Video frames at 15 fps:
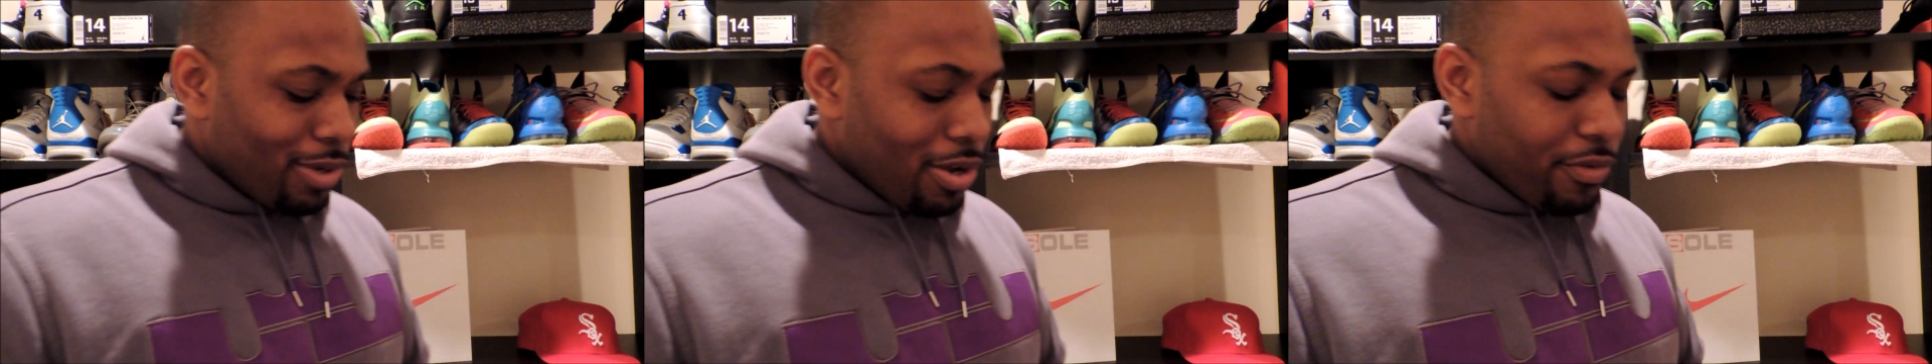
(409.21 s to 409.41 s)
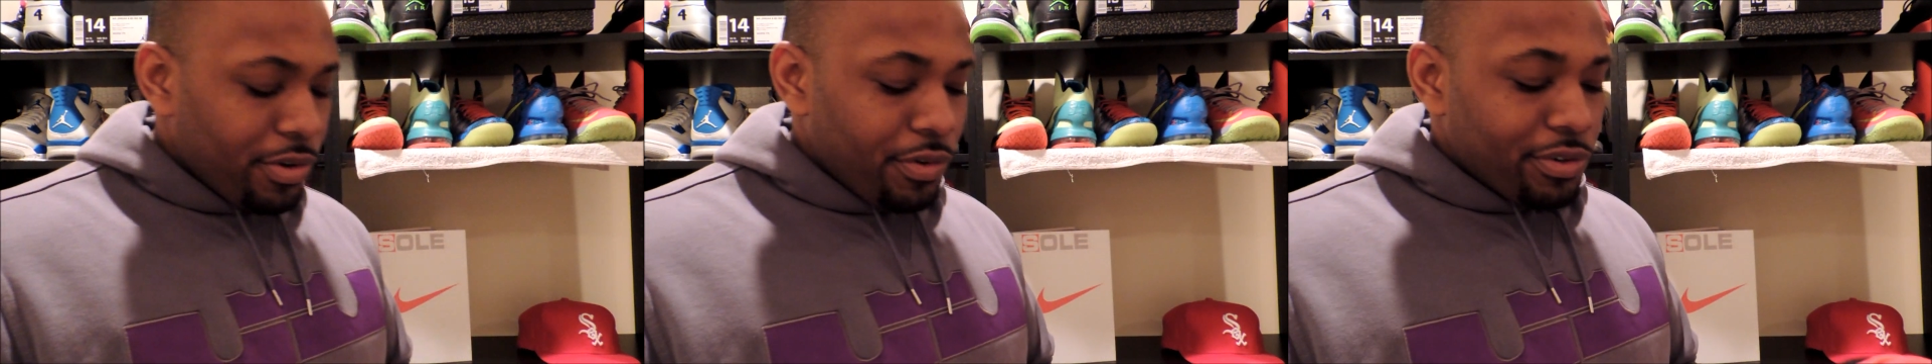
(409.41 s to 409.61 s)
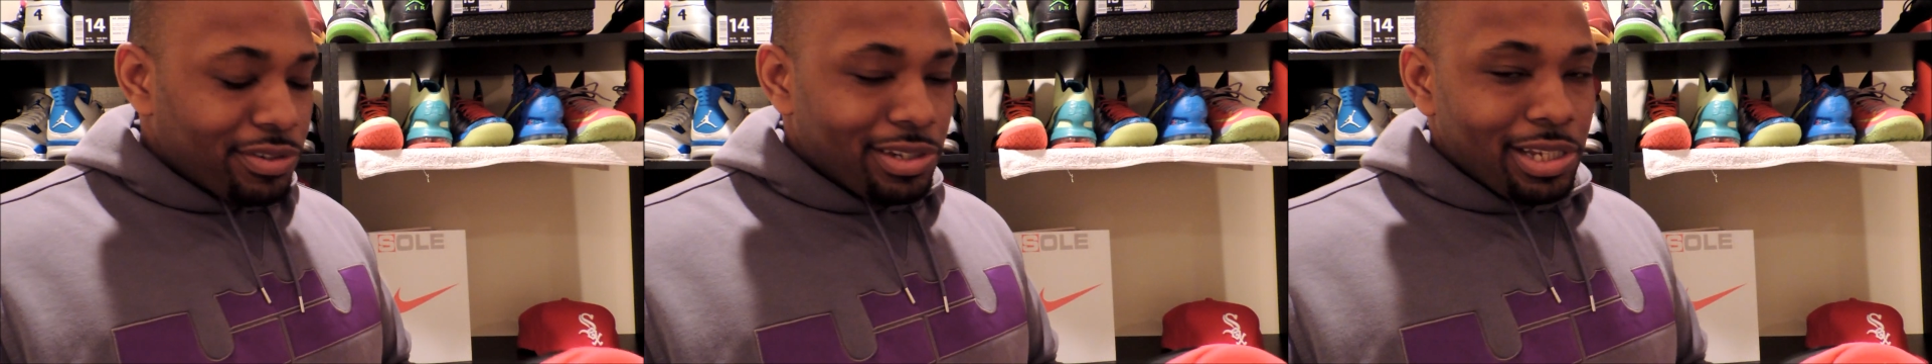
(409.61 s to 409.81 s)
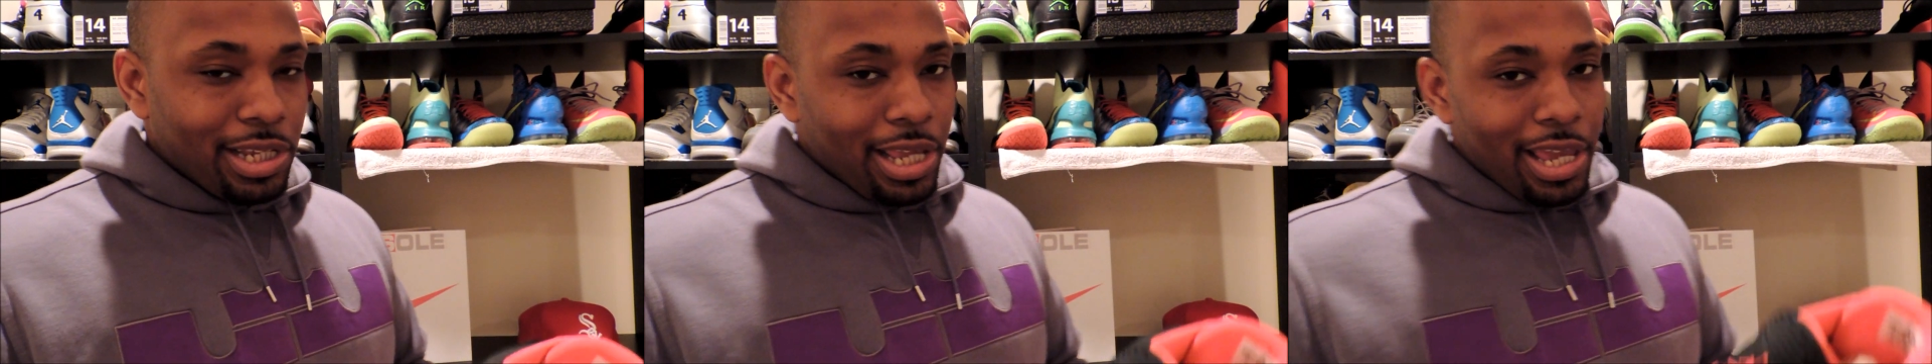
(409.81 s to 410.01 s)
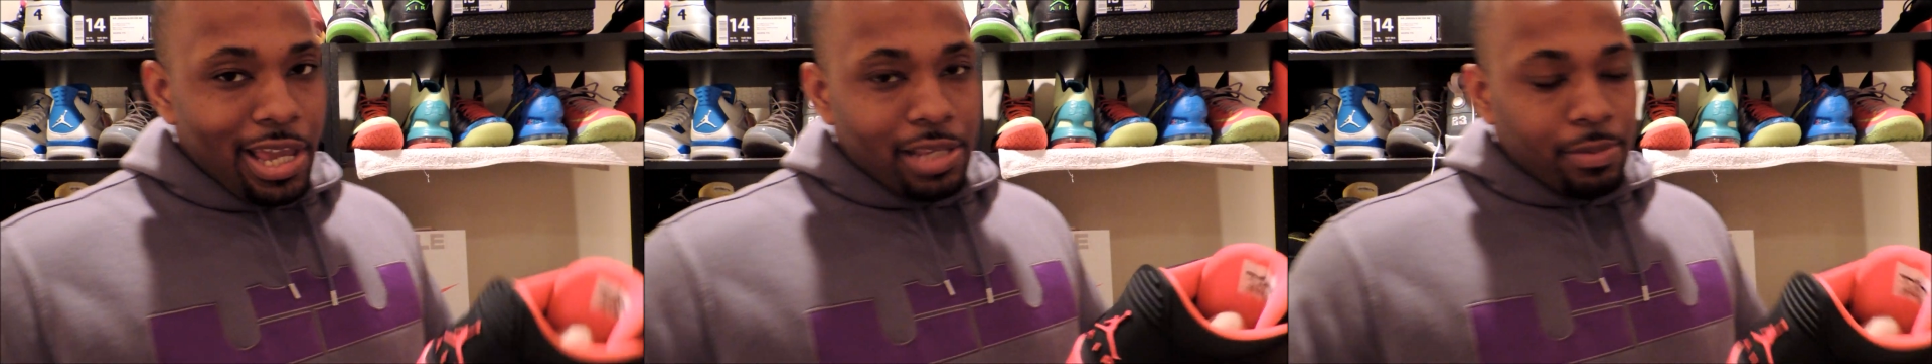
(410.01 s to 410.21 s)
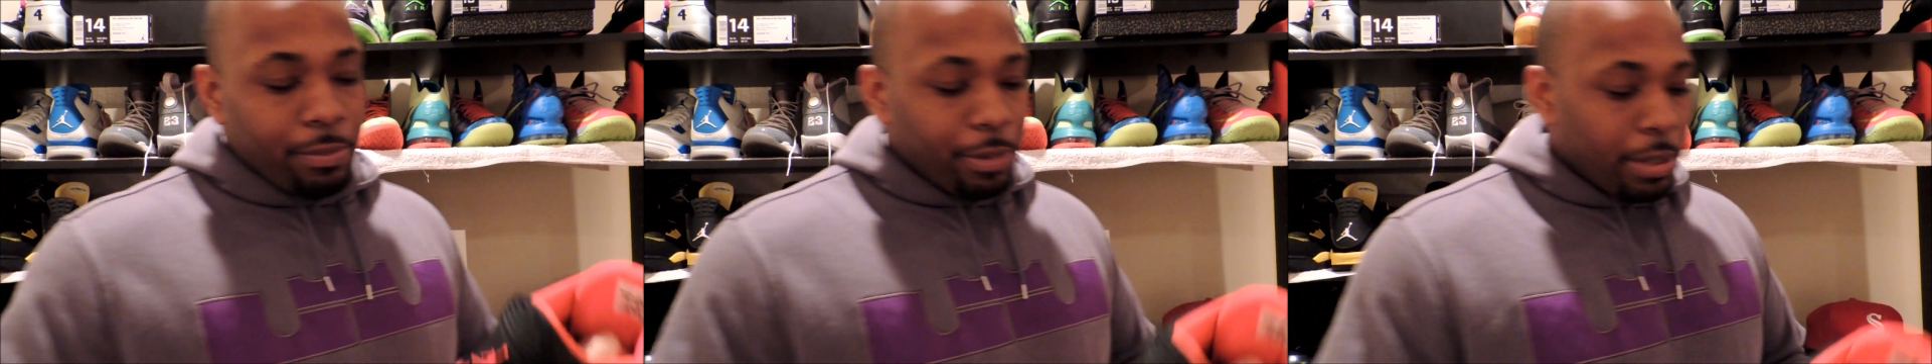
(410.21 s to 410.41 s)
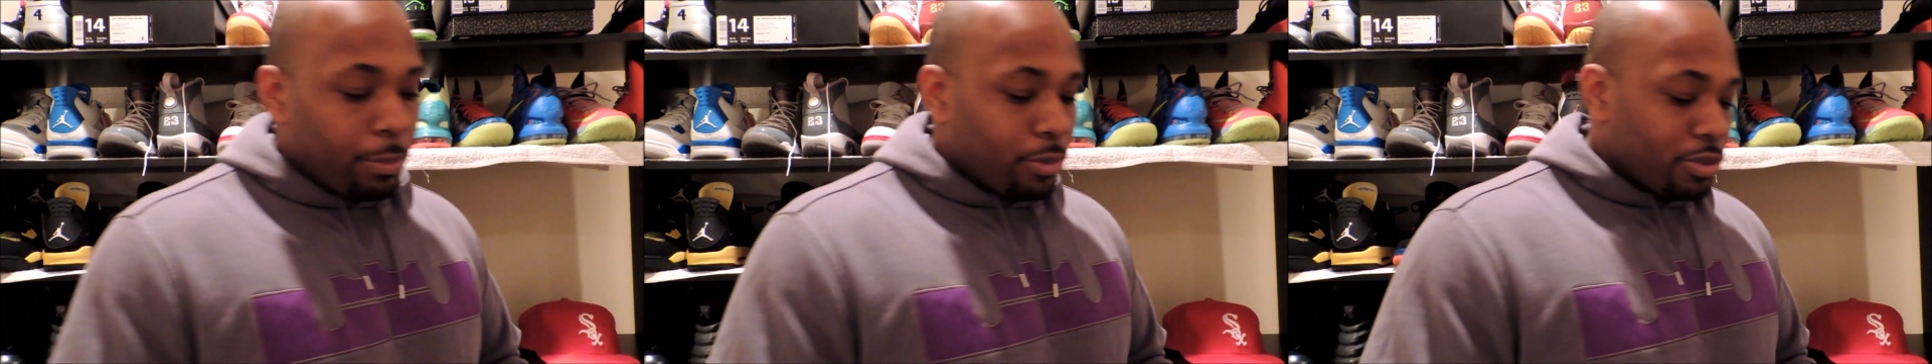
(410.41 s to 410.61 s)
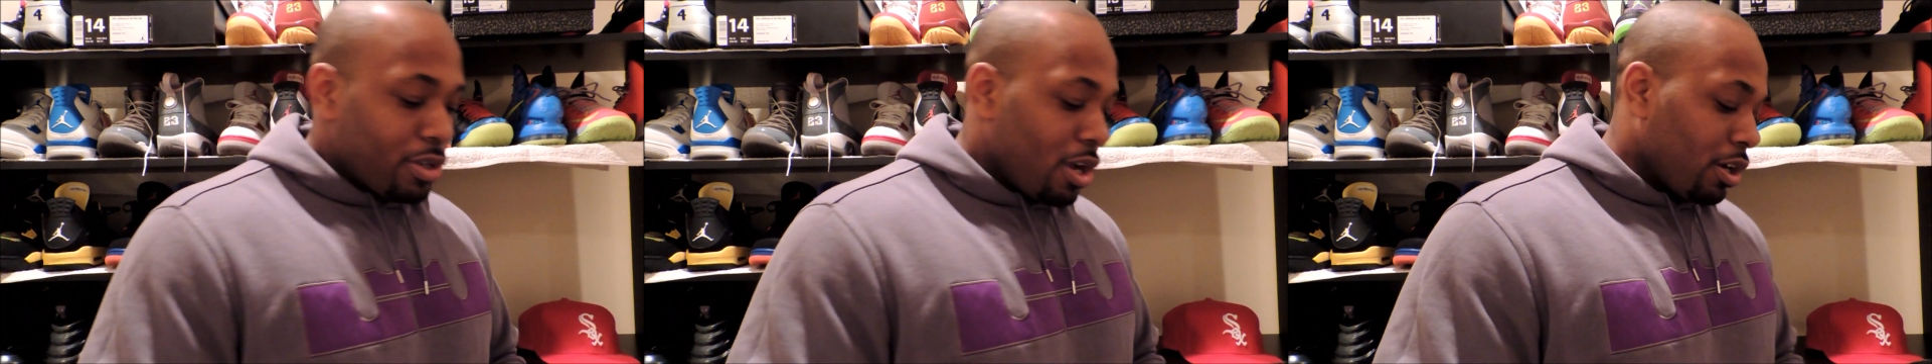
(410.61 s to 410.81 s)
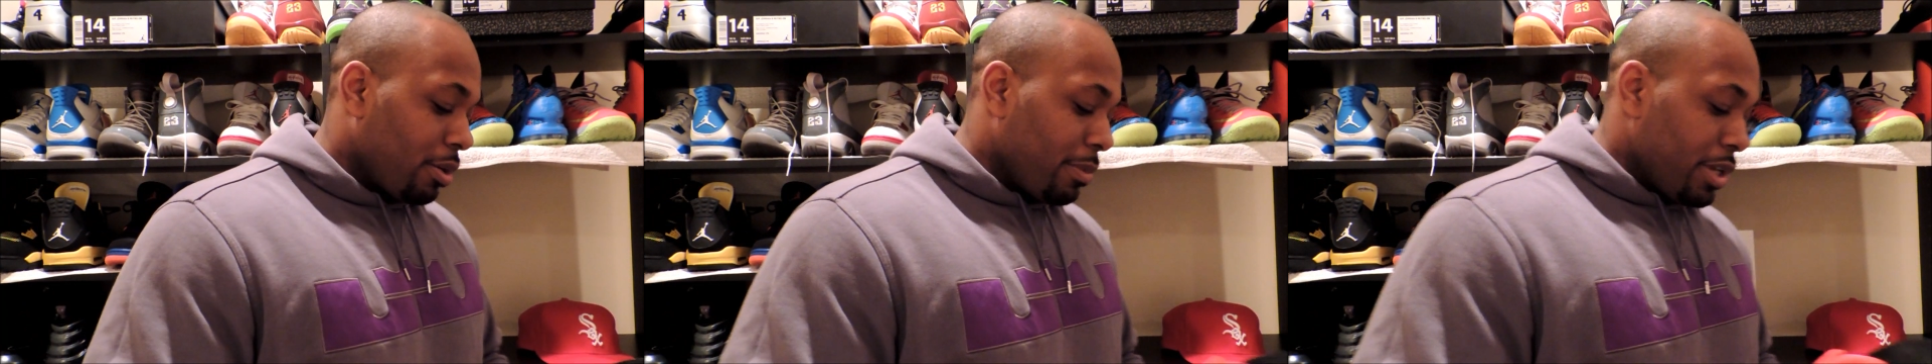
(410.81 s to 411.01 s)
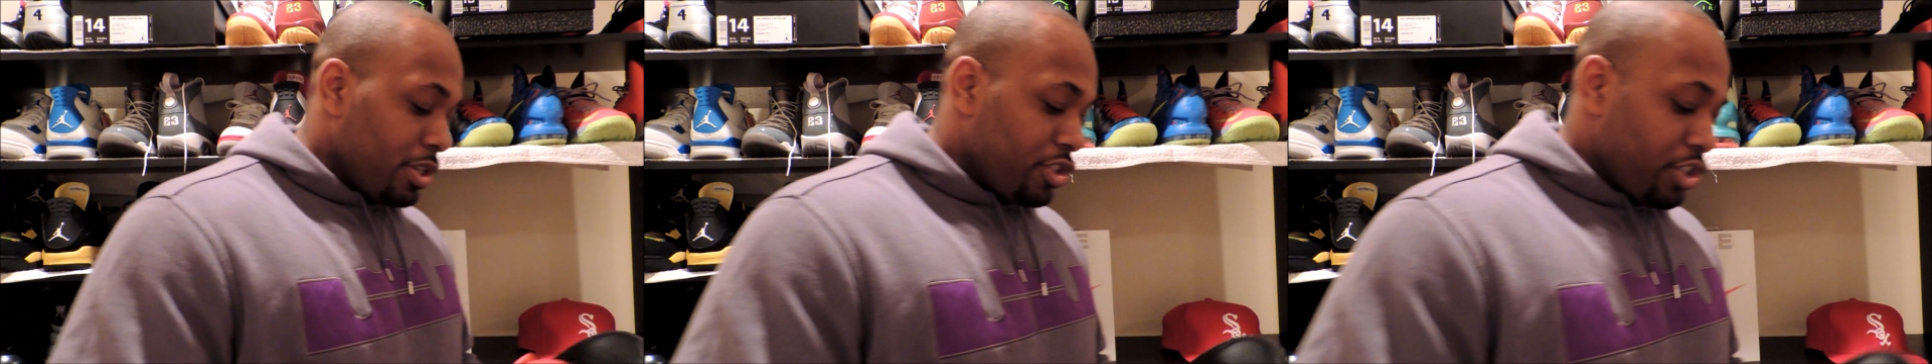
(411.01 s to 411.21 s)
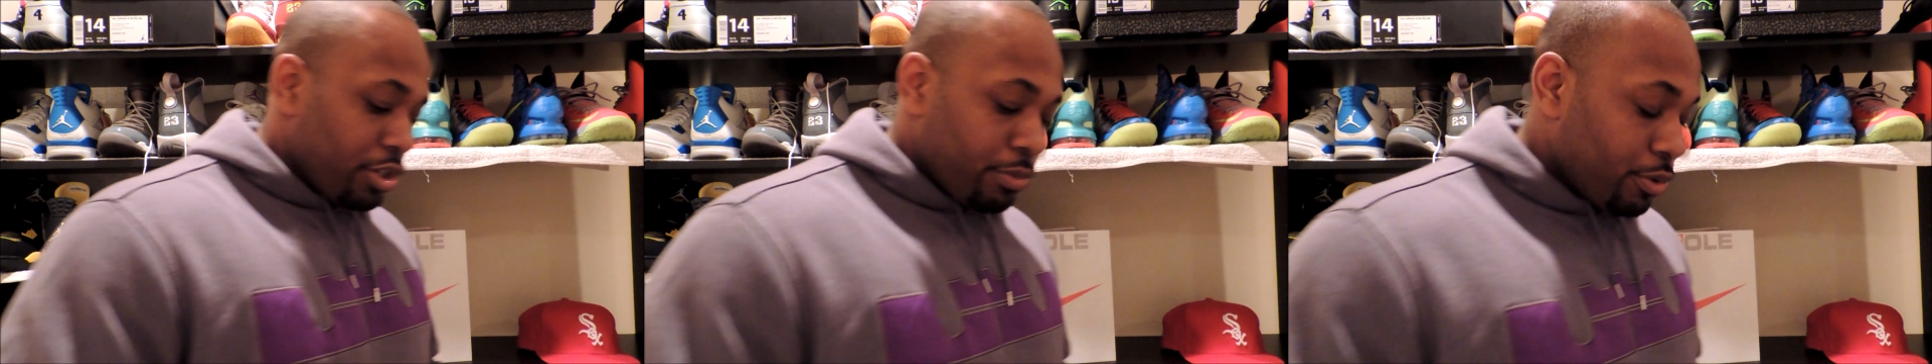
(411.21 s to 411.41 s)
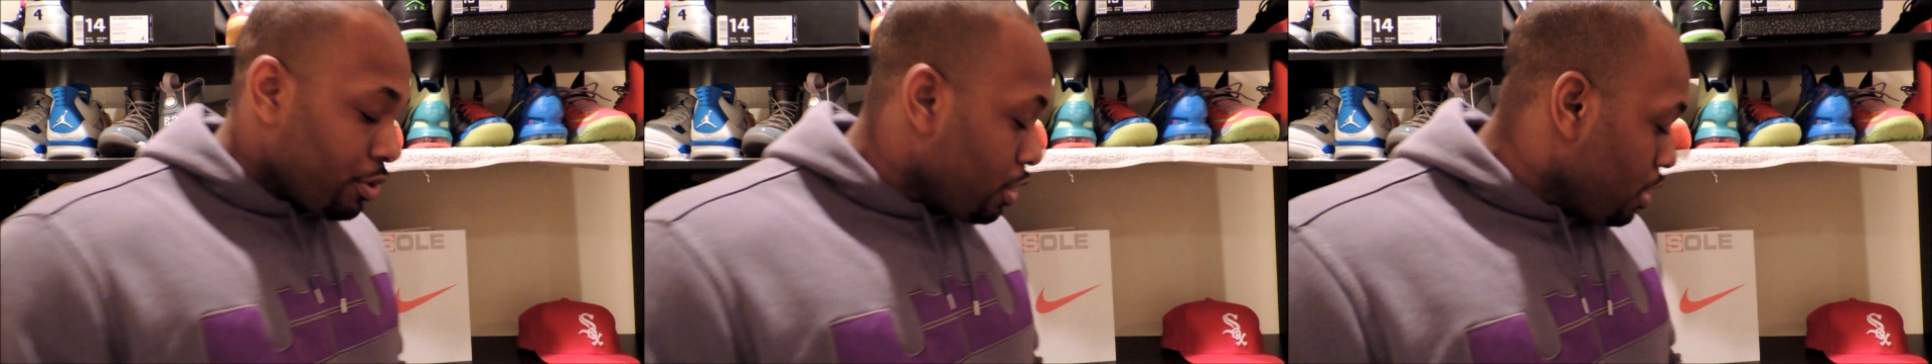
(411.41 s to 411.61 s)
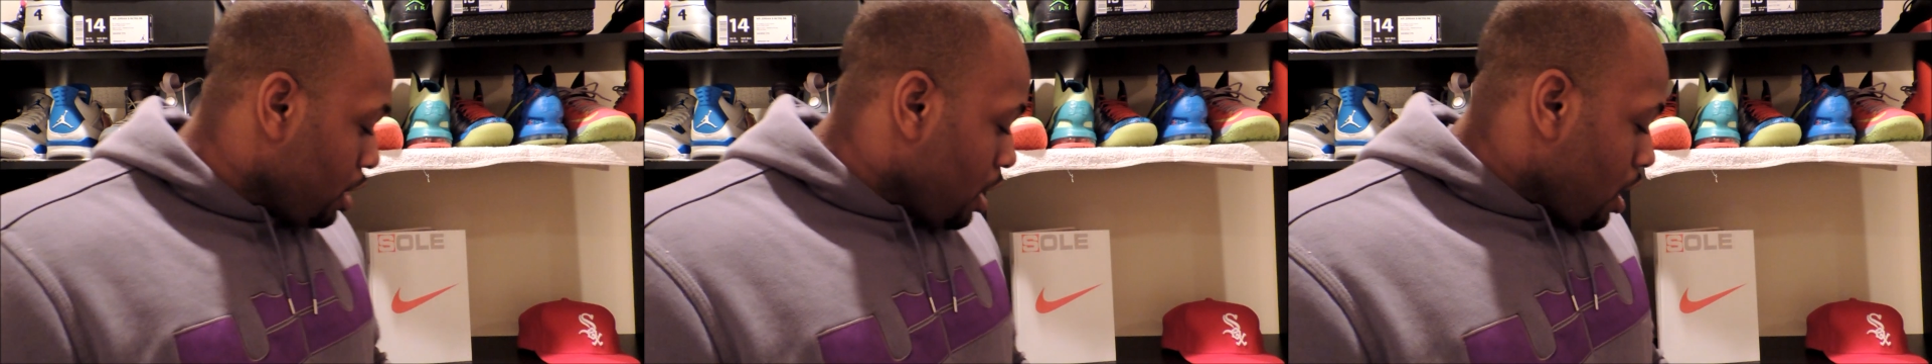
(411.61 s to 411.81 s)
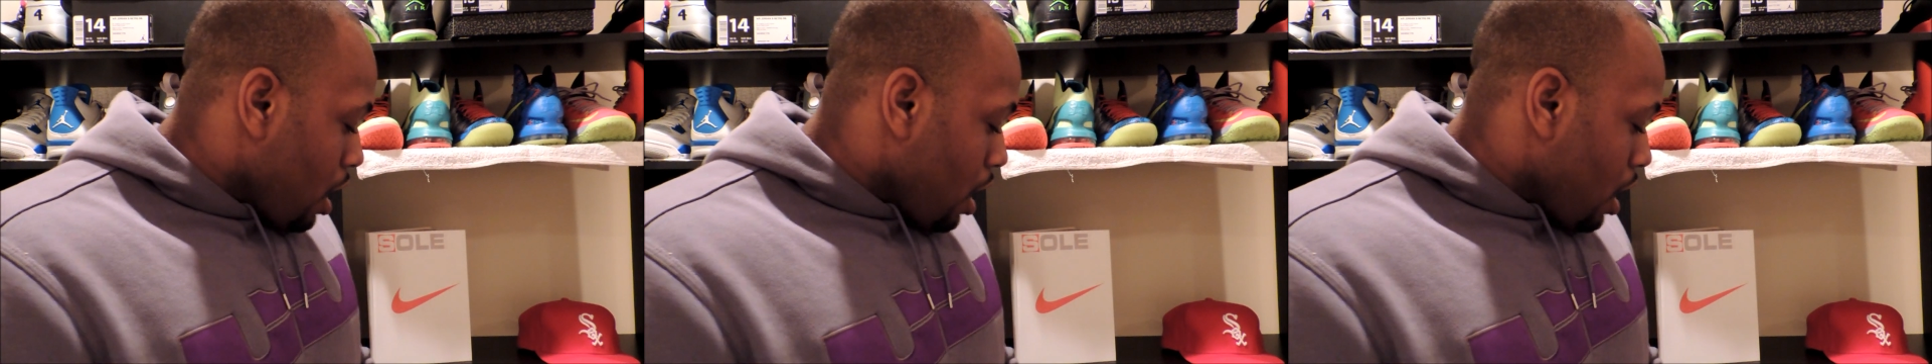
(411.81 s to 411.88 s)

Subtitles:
Well, you know, sneakerheads, but people were talking to me in general.